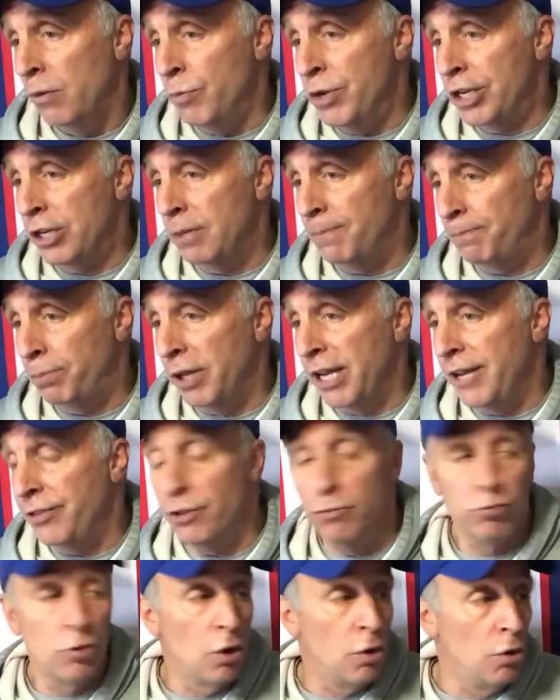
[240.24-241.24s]
We could play
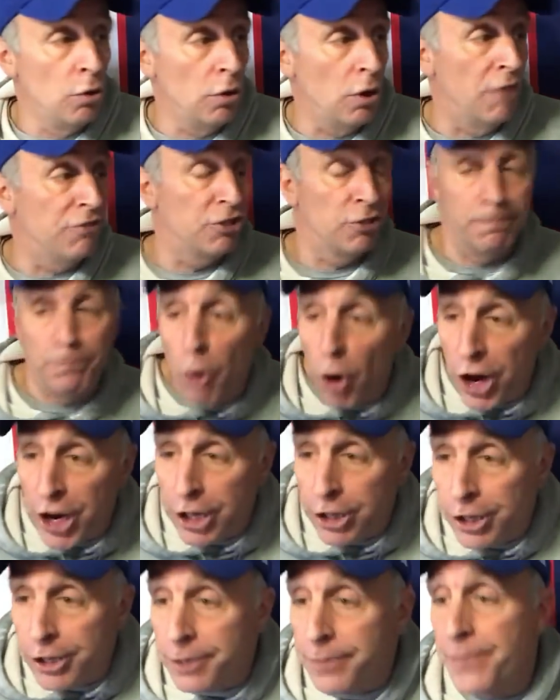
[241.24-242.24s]
the role of
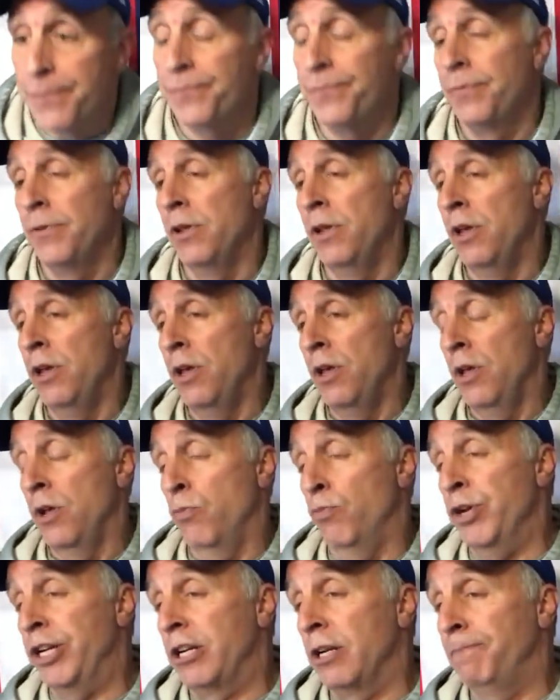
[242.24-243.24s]
spoiler.
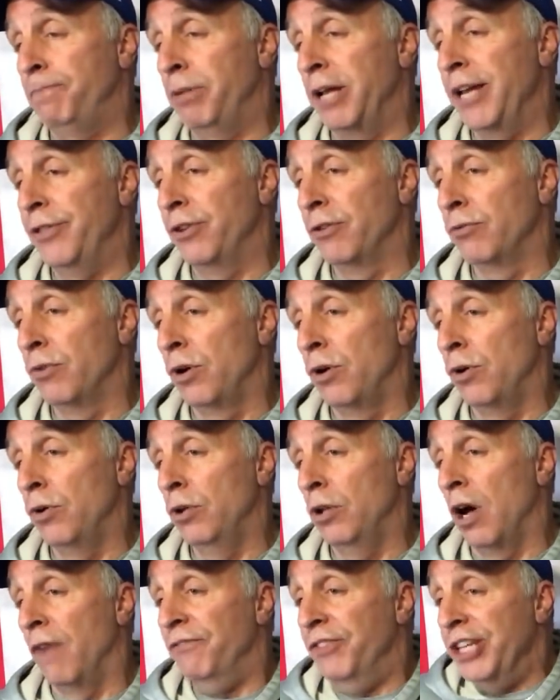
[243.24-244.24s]
We could play the
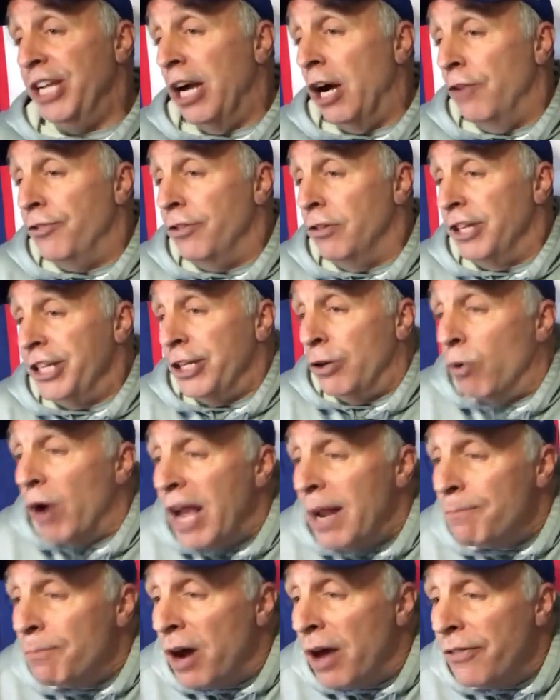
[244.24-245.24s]
role of the elderly
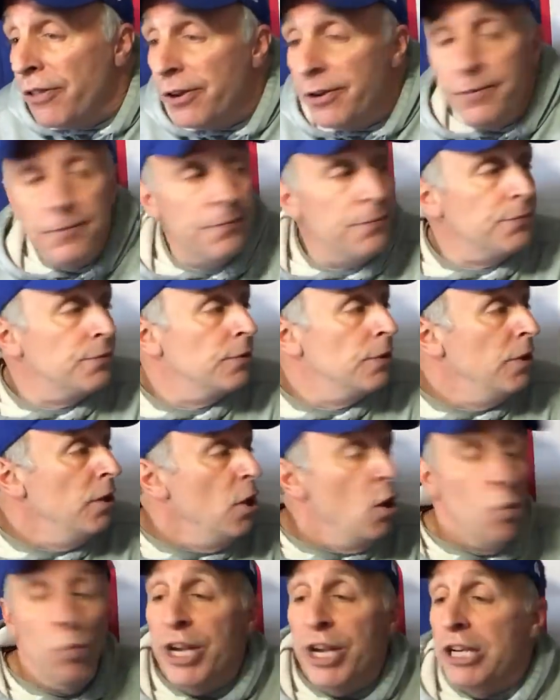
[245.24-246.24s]
grandmother.
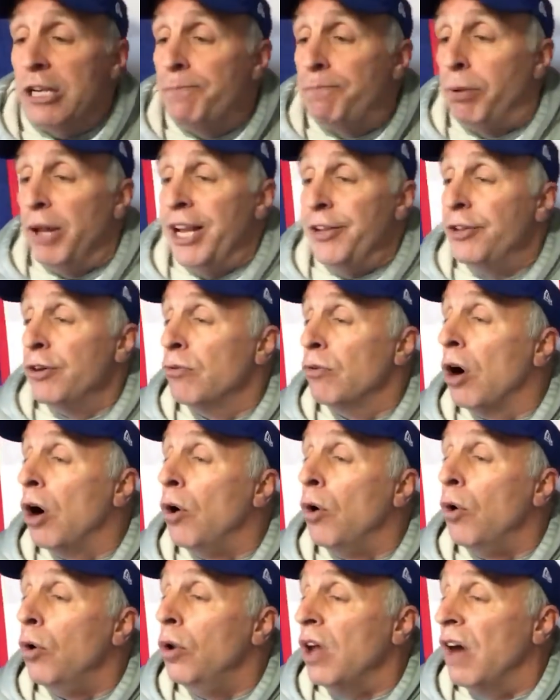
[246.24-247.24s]
We could play the
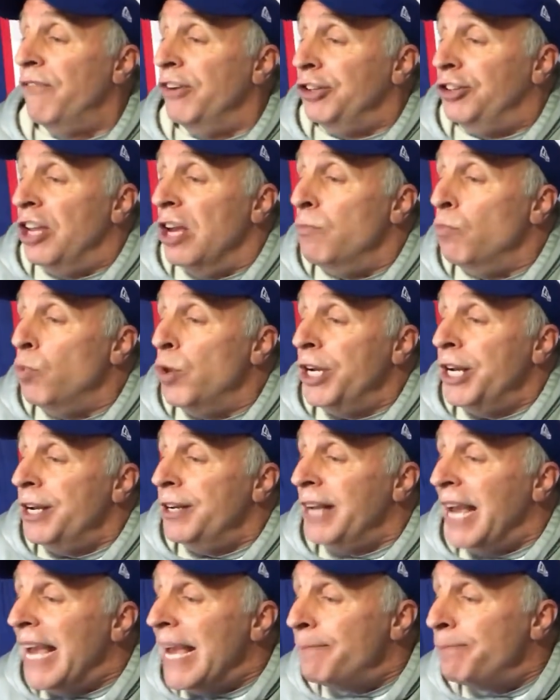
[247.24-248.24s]
role of a dim-witted
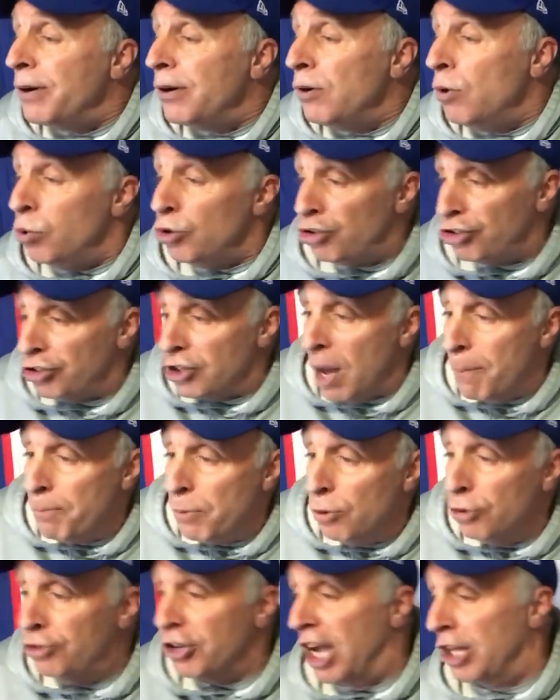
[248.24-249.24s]
neighbor who
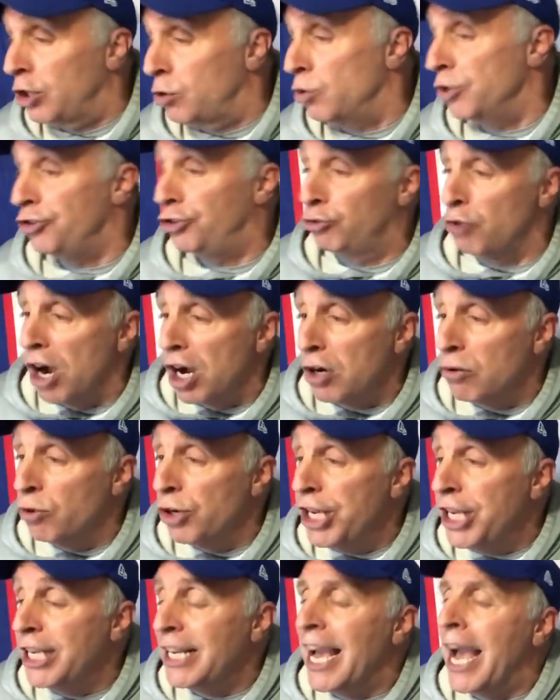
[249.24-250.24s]
stumbles onto a drug
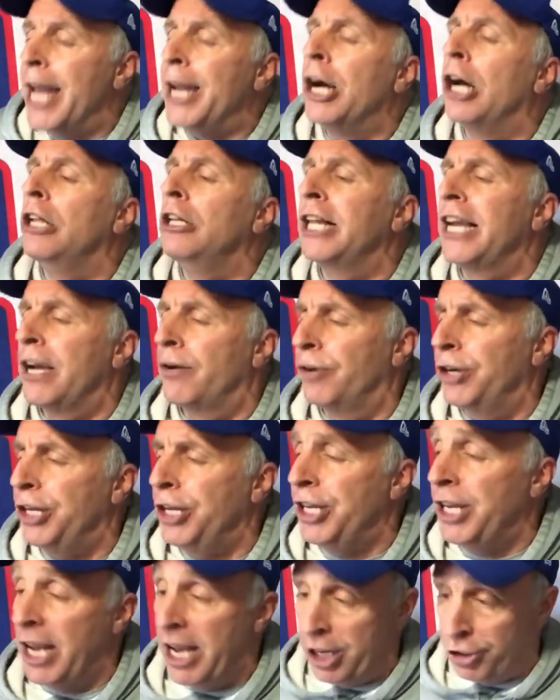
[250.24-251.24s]
ring and
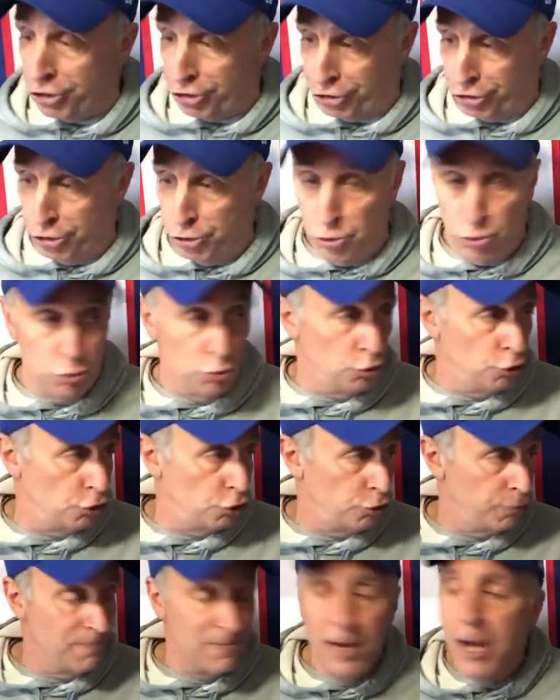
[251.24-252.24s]
hilarity
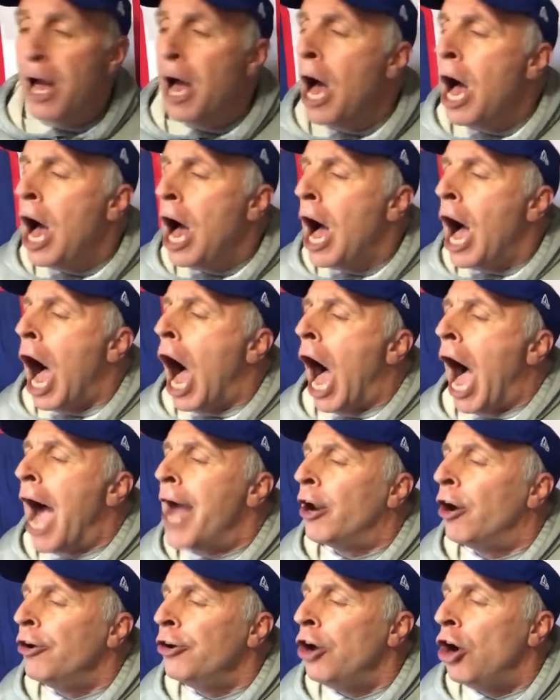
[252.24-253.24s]
ensues.
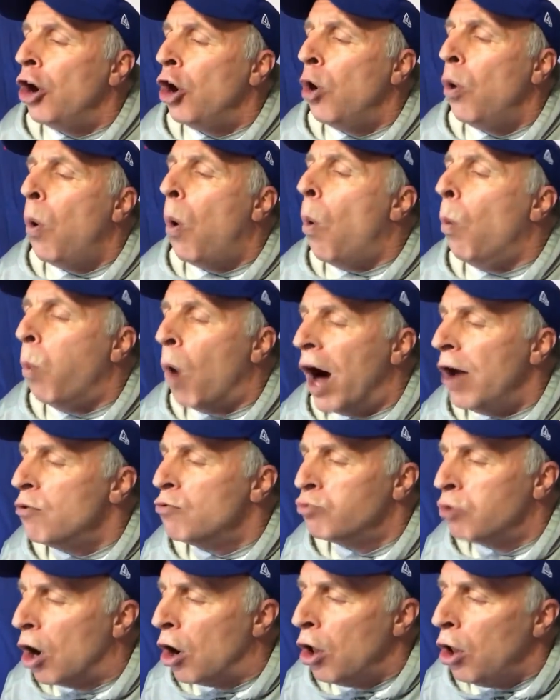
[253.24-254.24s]
I don't know
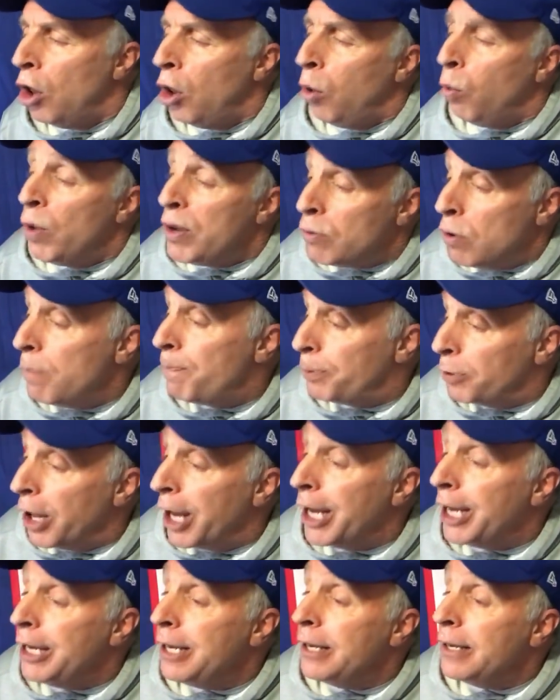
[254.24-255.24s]
what role we will
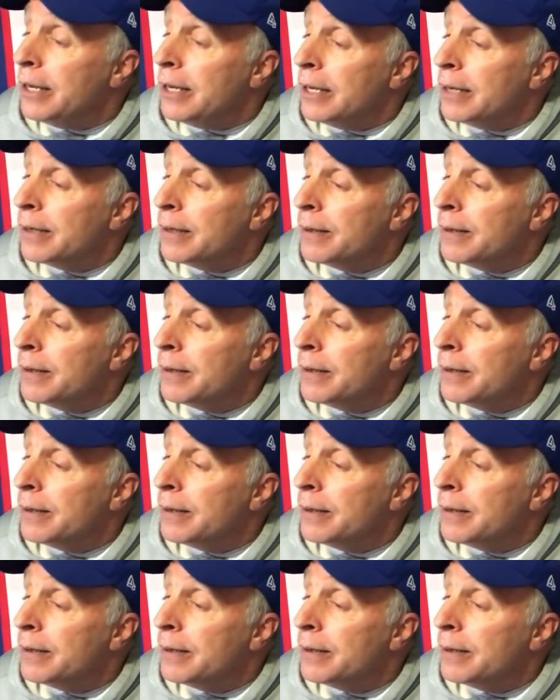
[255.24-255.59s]
play,